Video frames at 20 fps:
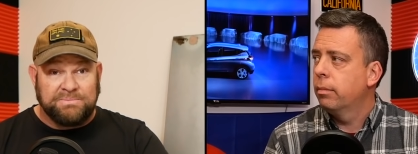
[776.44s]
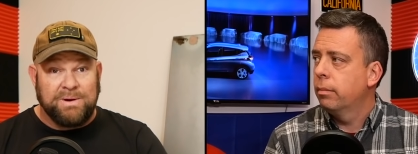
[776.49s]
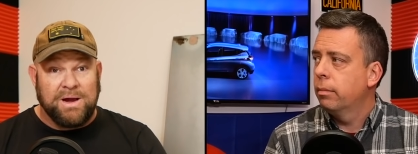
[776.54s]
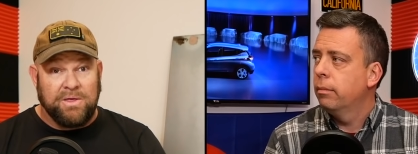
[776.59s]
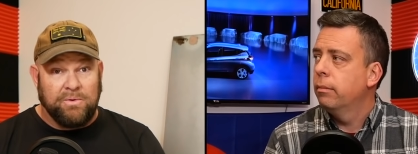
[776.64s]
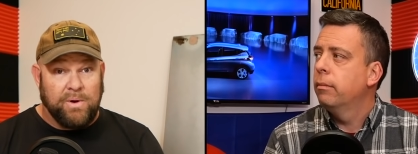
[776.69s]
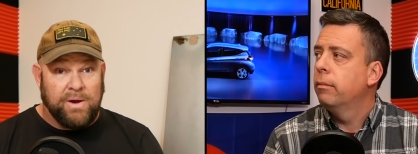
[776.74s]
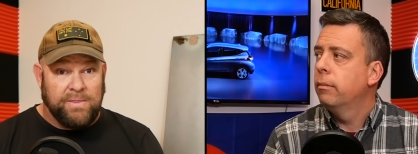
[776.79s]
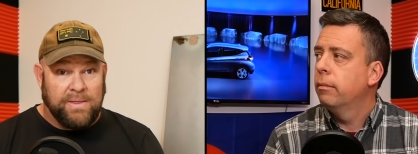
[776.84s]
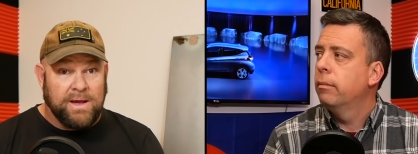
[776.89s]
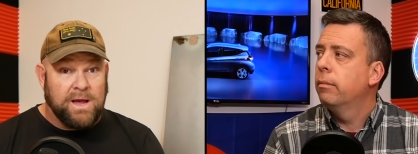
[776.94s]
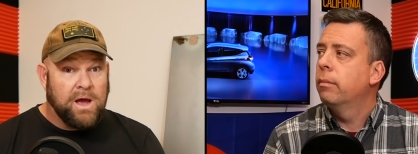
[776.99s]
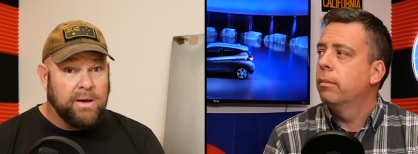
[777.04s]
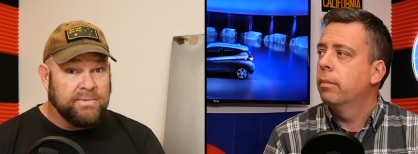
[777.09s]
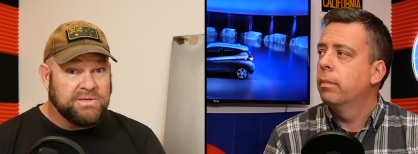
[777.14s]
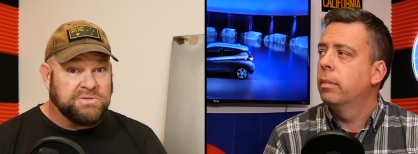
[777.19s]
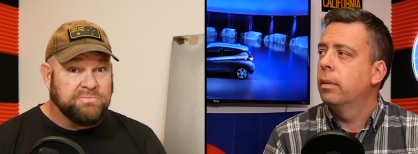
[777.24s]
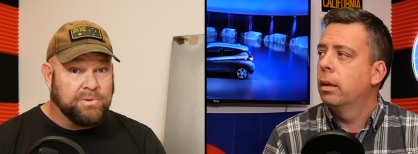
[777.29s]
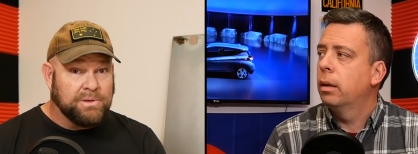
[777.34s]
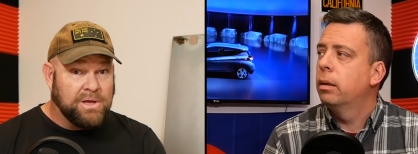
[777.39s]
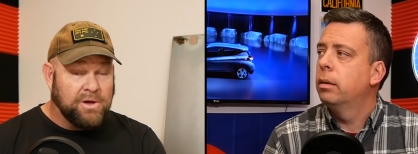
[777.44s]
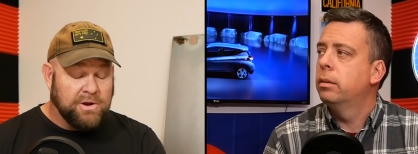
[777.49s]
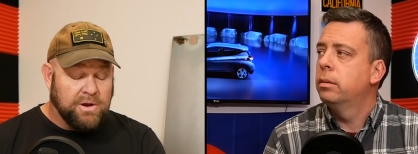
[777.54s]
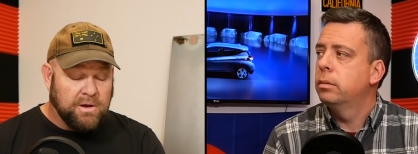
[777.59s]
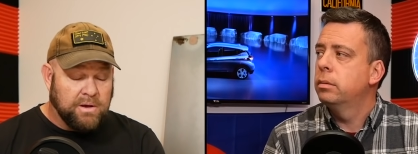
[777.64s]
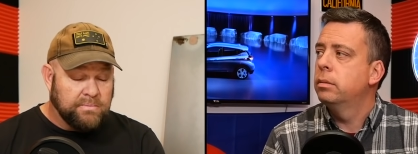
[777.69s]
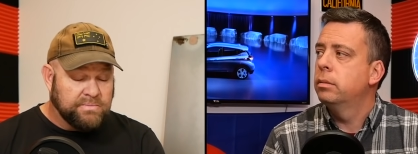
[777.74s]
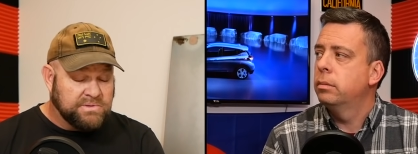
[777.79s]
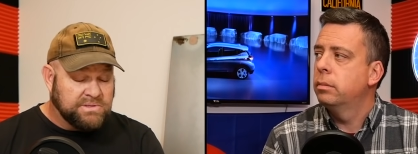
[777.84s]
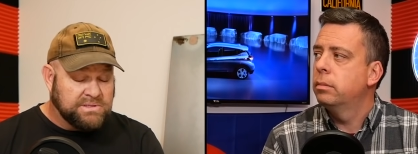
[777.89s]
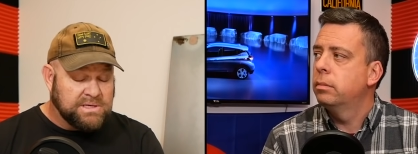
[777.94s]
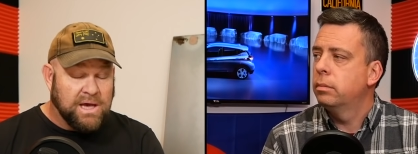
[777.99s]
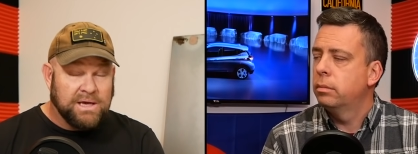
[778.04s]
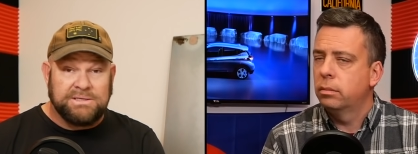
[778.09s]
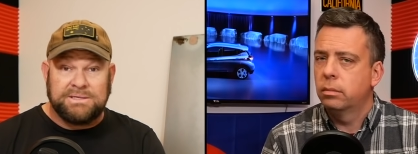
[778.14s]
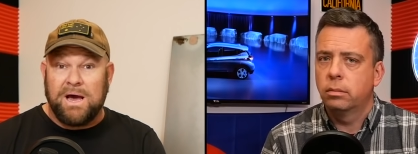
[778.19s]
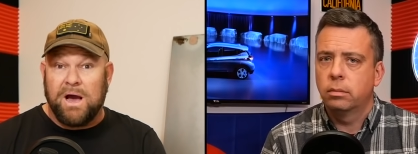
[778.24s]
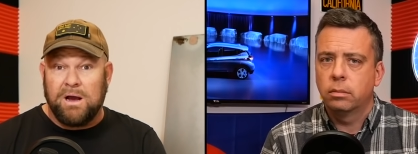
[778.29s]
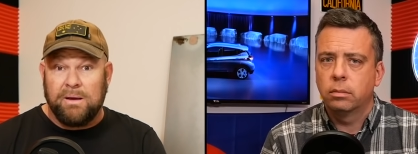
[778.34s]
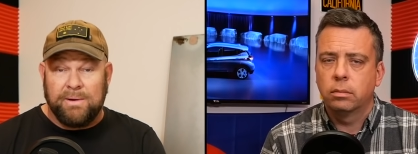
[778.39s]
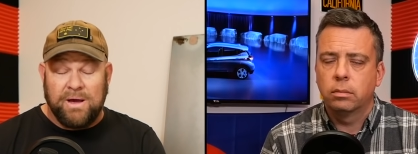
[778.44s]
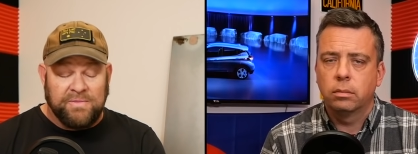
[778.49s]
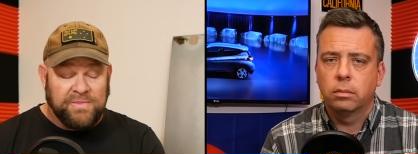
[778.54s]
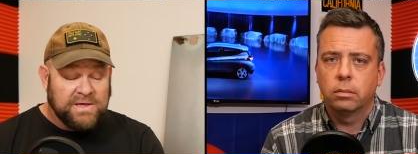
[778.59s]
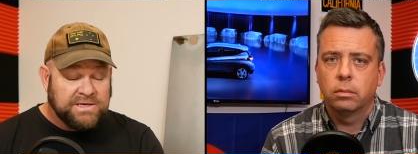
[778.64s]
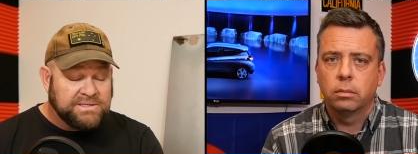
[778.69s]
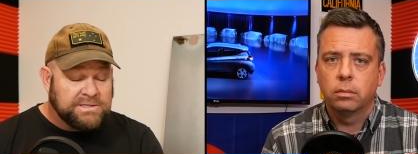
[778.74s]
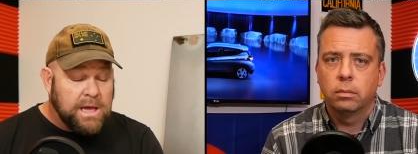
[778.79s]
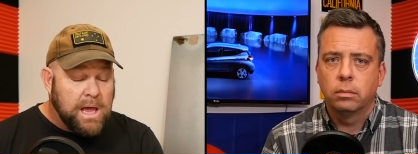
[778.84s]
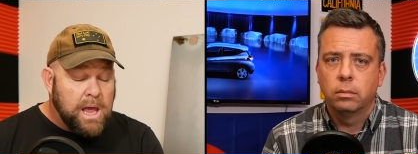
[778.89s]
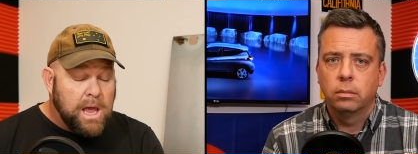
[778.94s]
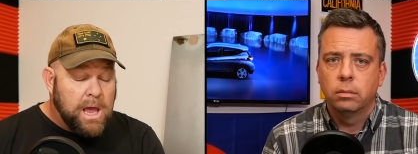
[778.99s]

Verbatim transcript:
Speaker 1: by the way, in the comments below to, to talk about this.